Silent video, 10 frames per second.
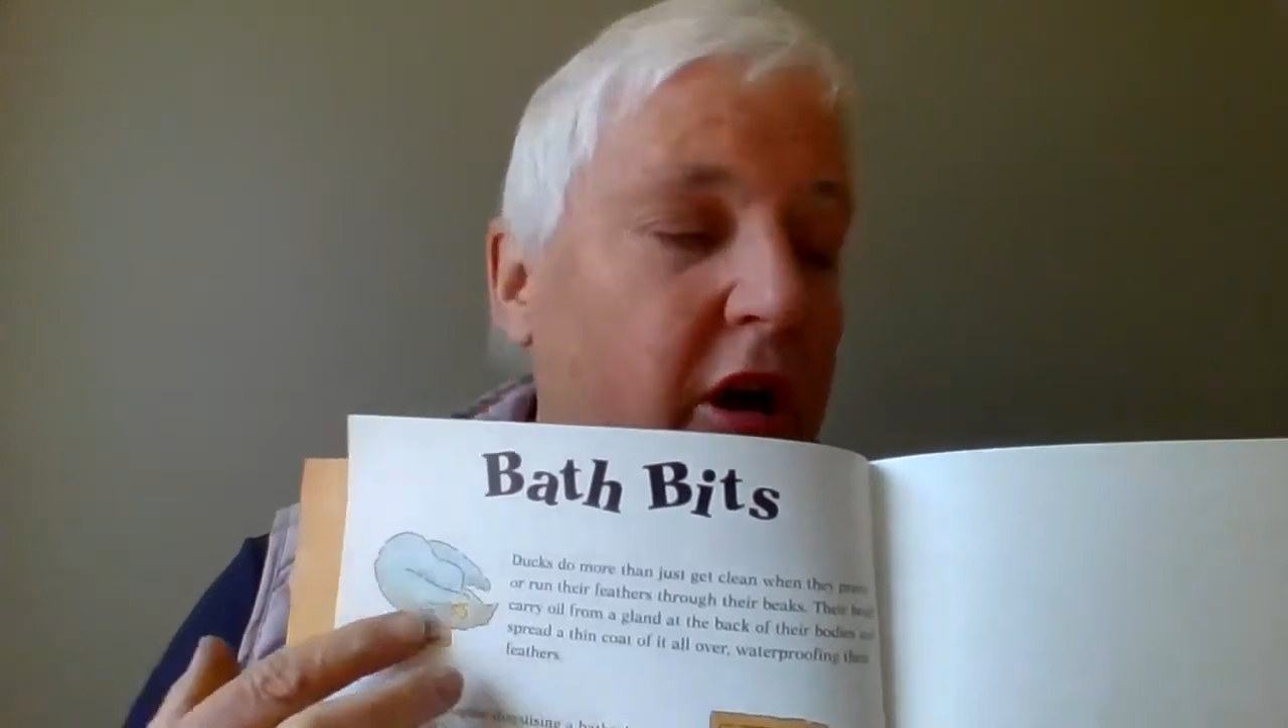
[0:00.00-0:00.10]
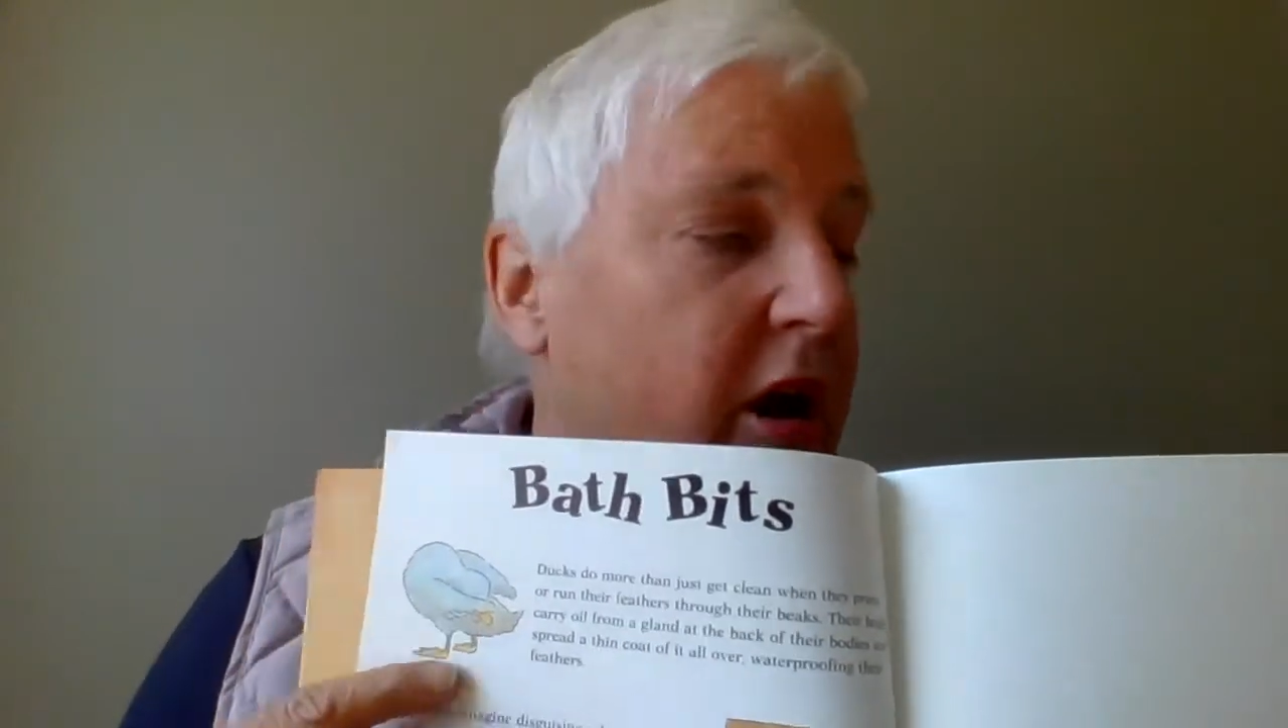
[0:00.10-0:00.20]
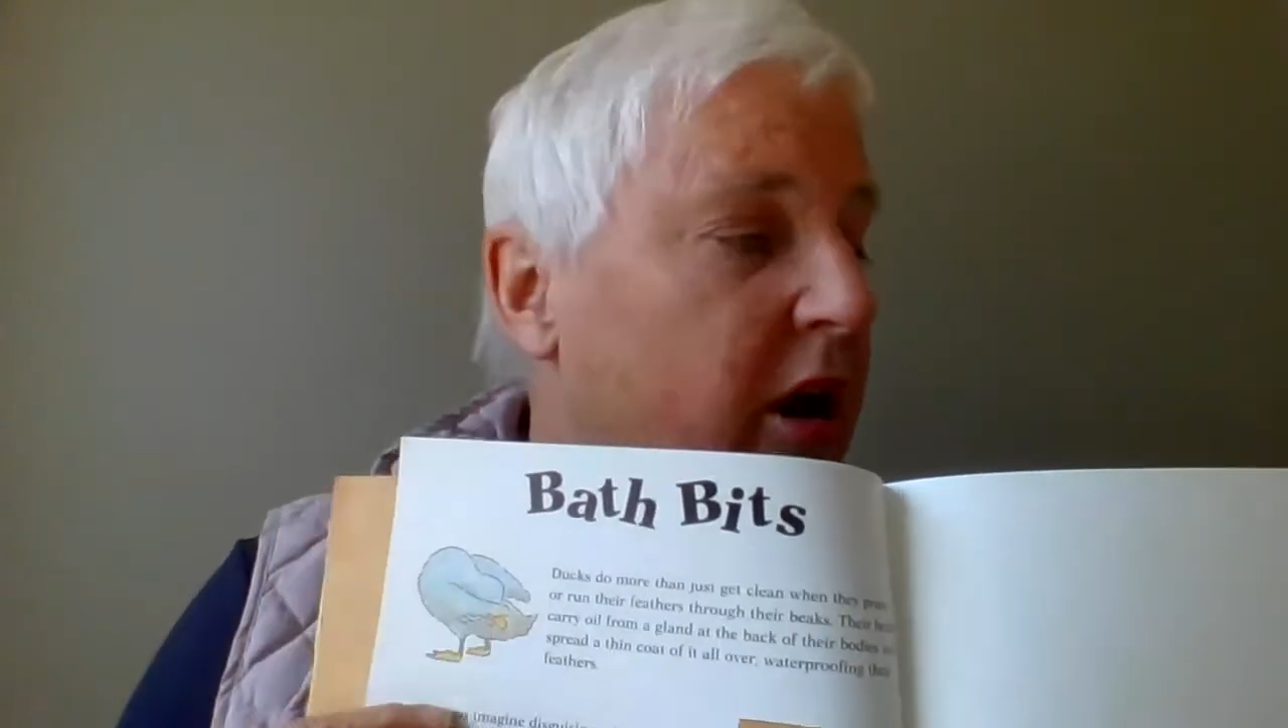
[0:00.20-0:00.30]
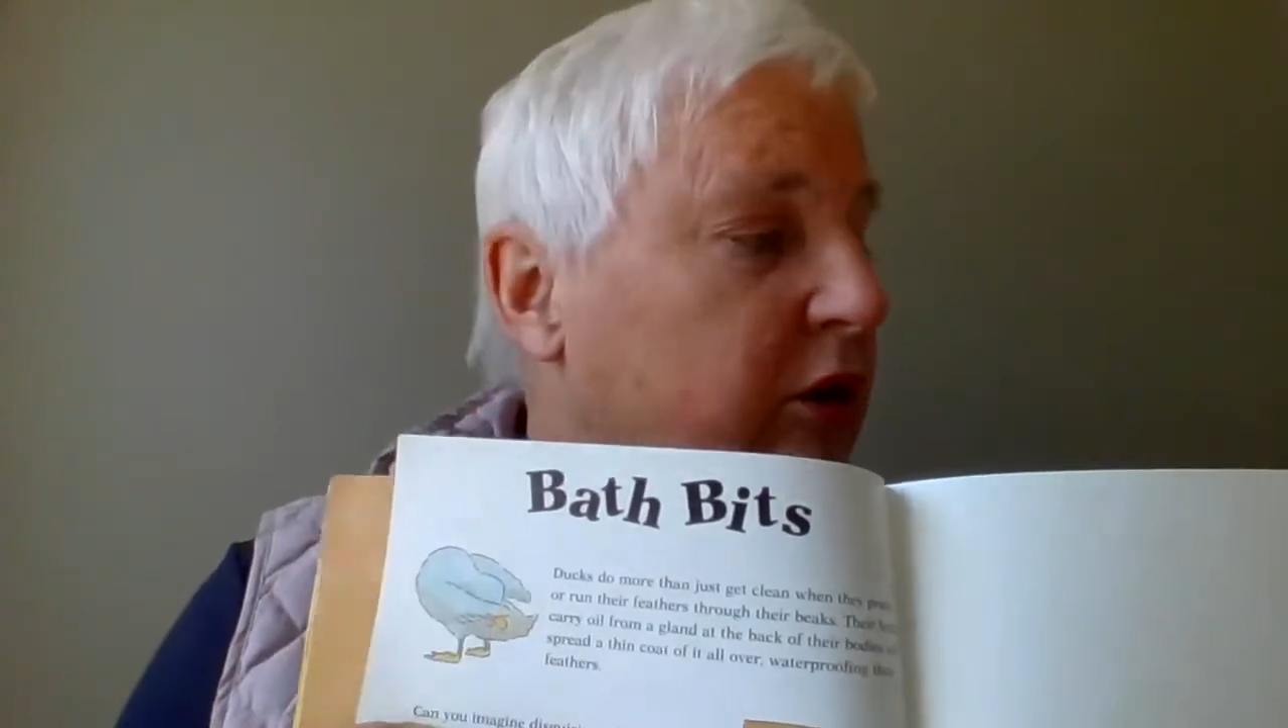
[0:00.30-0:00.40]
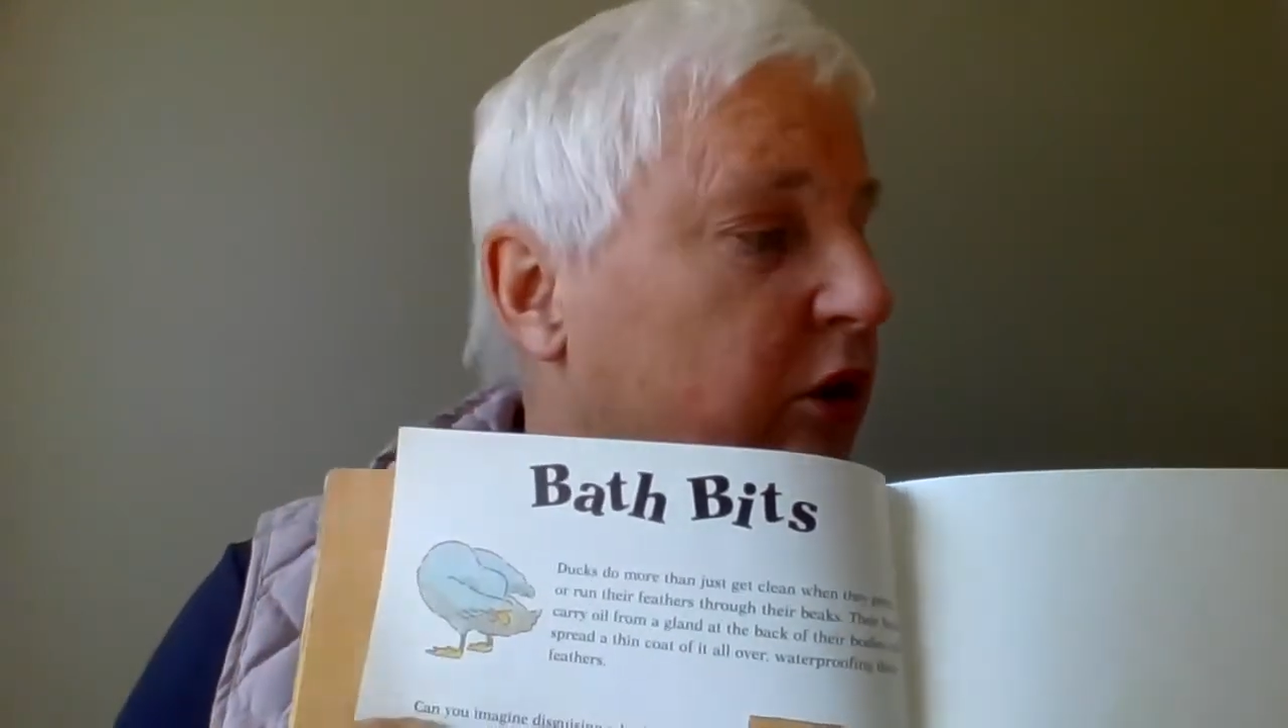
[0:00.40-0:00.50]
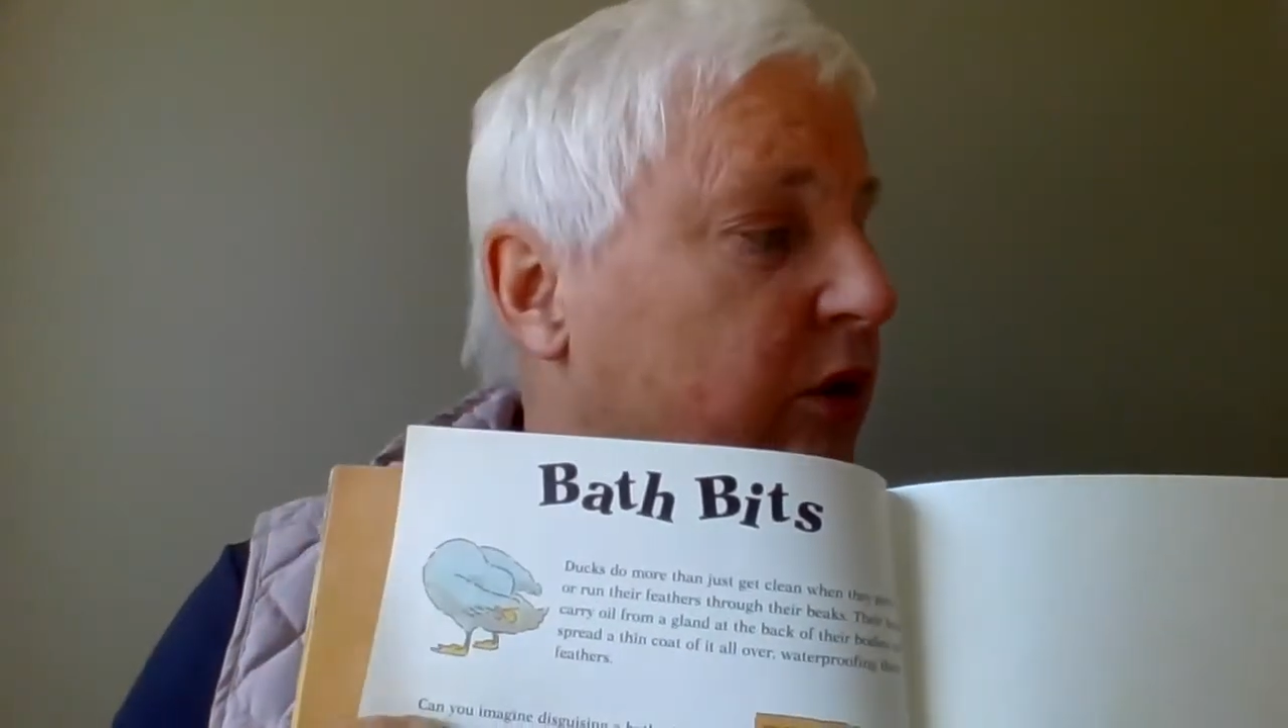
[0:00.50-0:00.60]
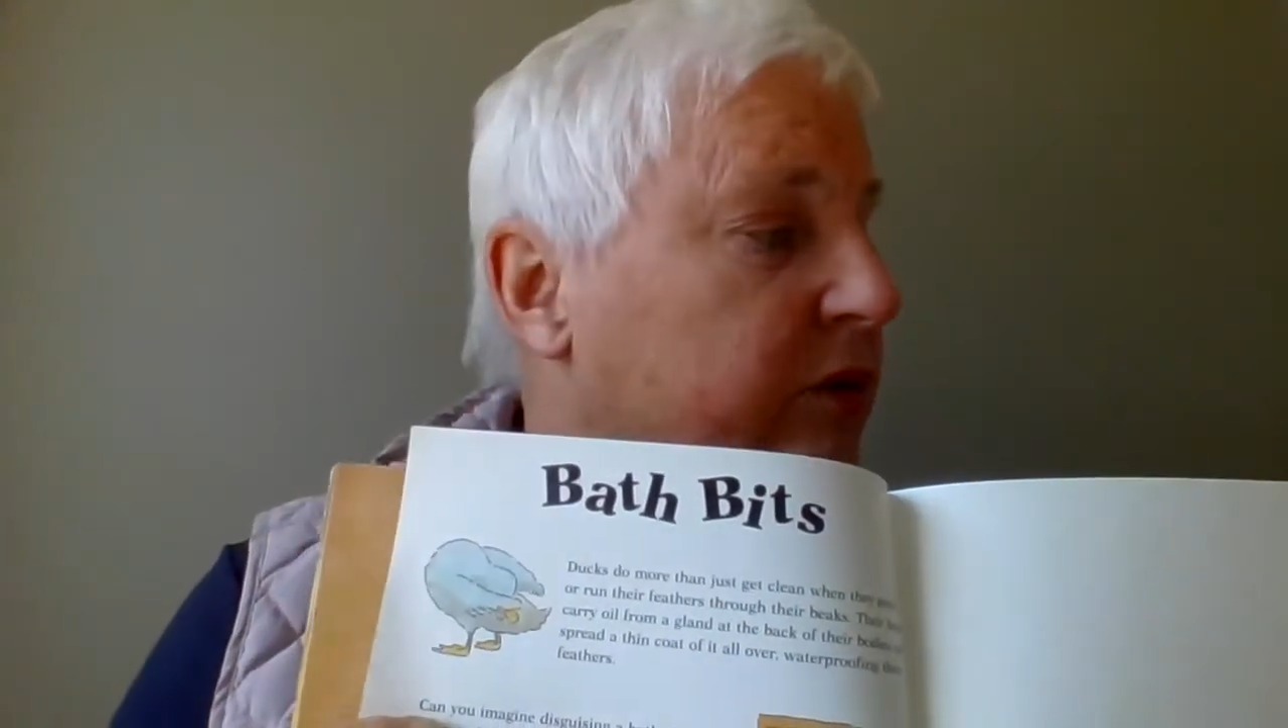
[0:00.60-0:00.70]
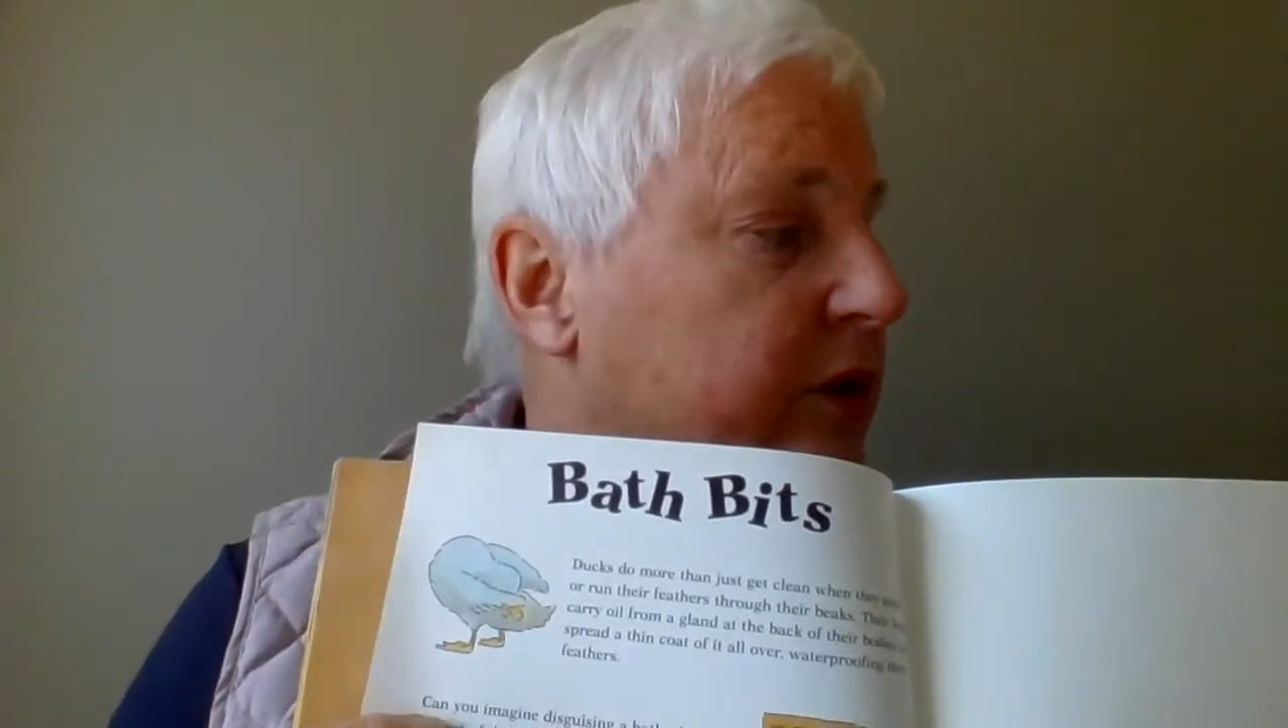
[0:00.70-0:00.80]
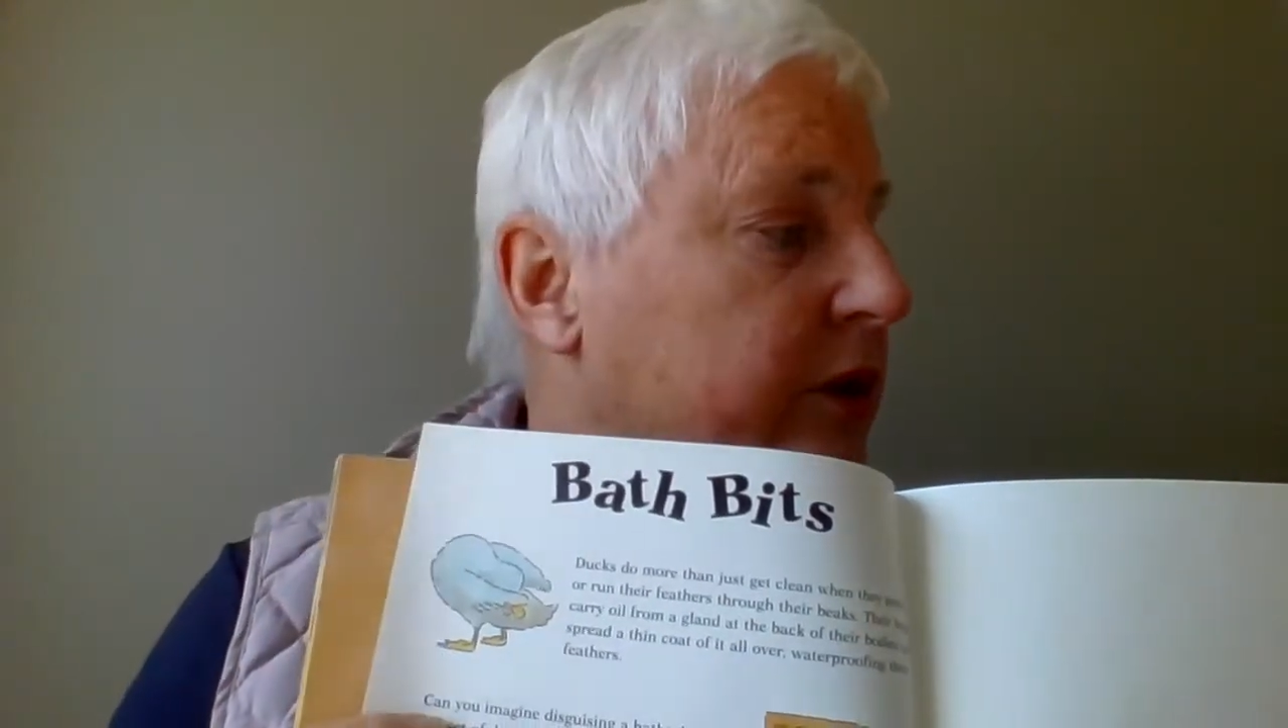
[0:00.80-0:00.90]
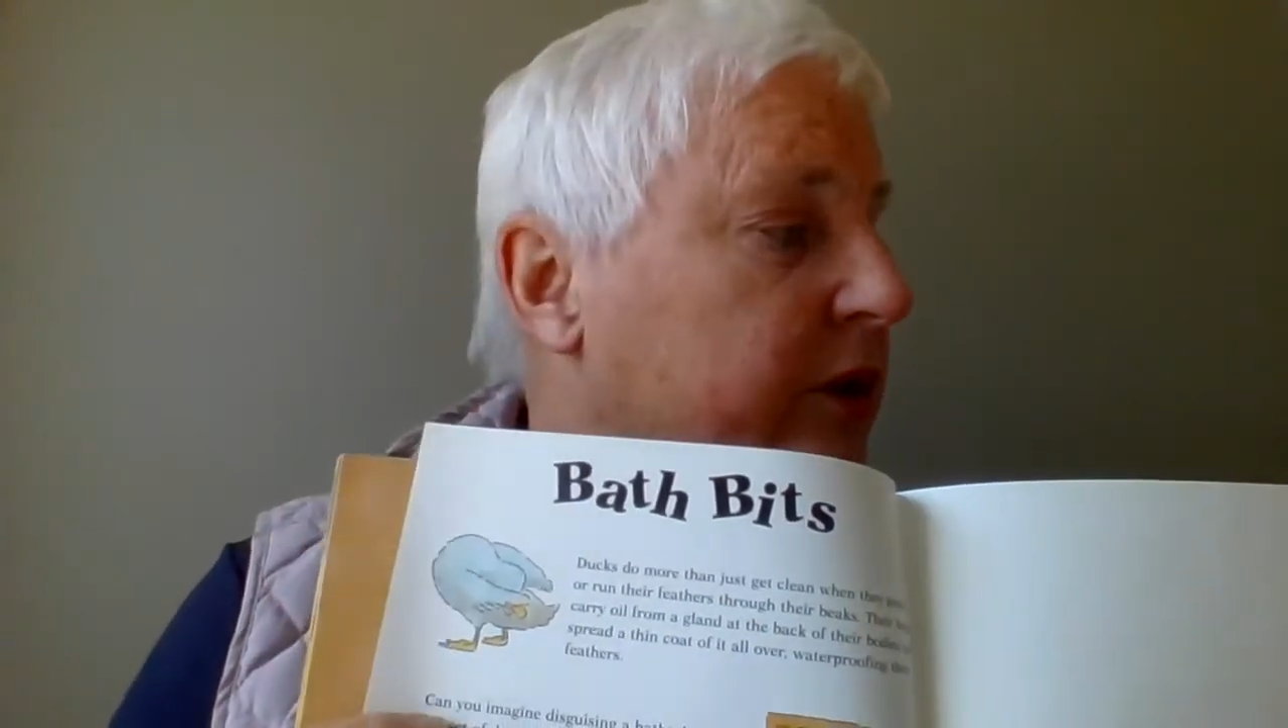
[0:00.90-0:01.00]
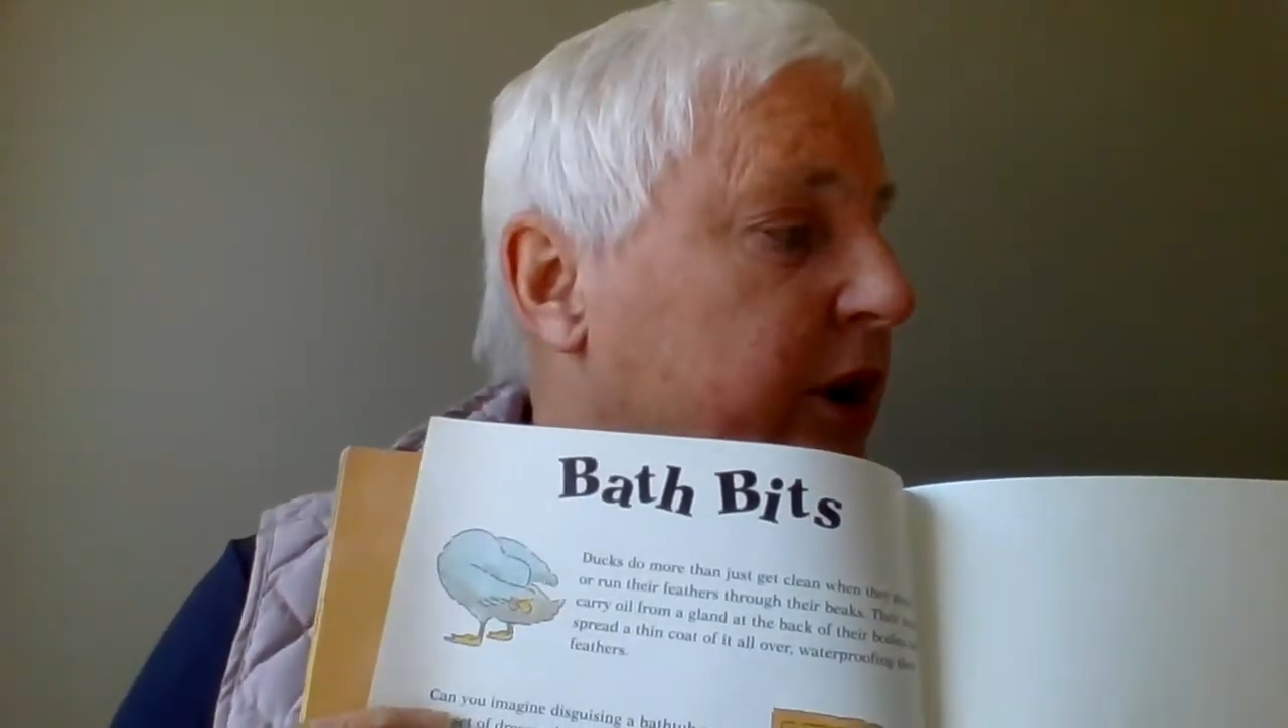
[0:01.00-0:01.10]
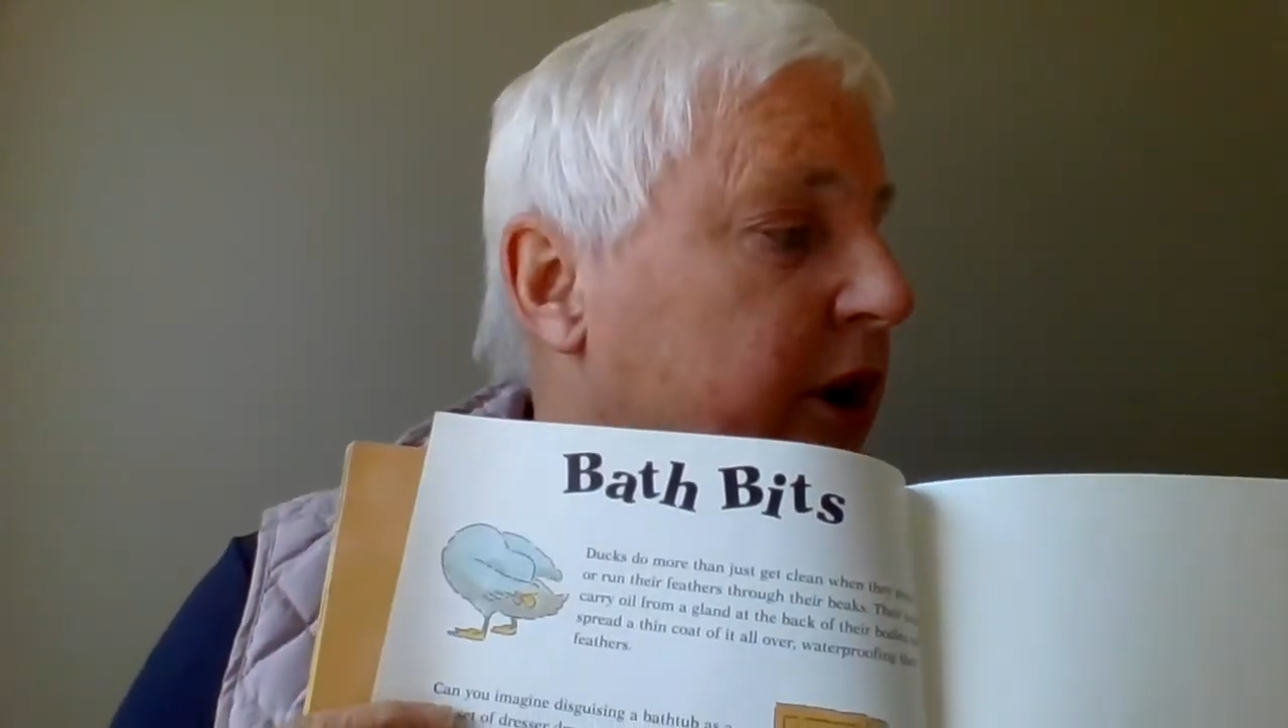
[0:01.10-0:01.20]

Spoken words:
all over